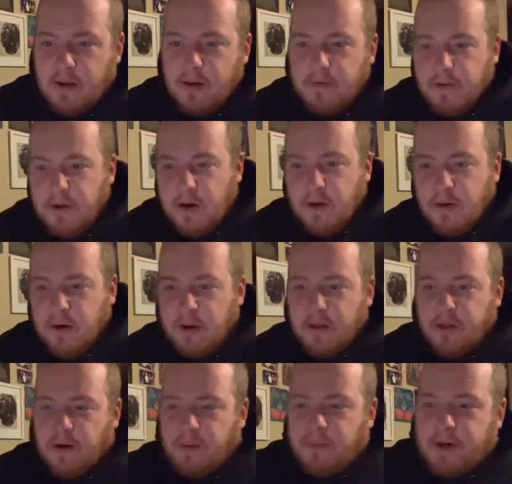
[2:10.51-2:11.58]
If you know
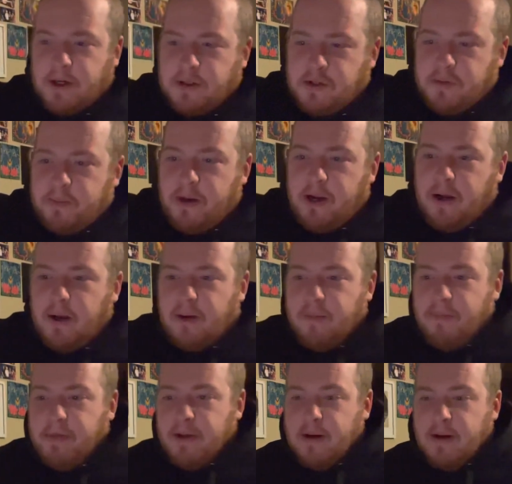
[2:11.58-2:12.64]
anything about
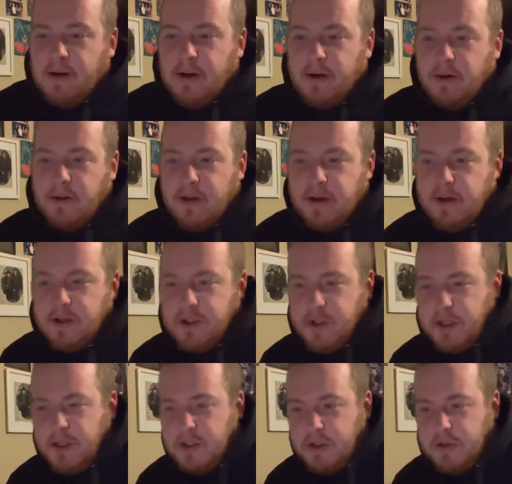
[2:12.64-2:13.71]
Japan, you know that it
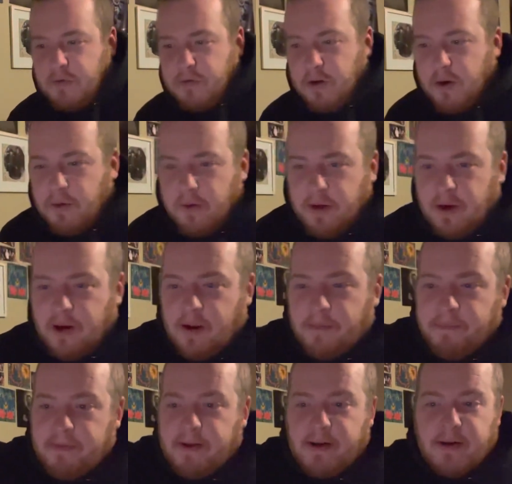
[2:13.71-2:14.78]
changes frequently
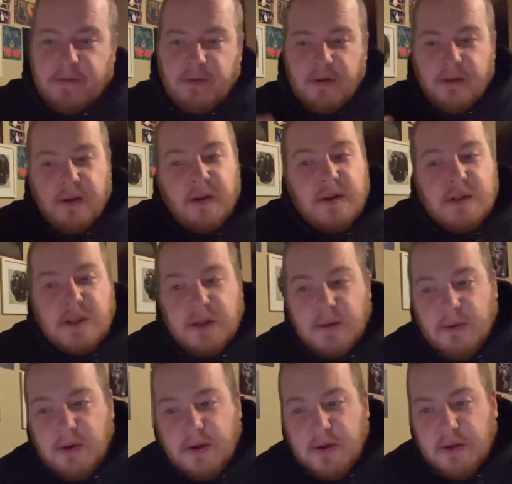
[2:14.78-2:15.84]
and everything is
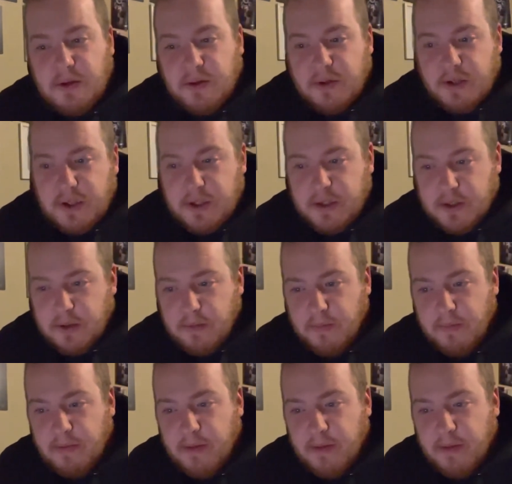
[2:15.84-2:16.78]
limited to a season.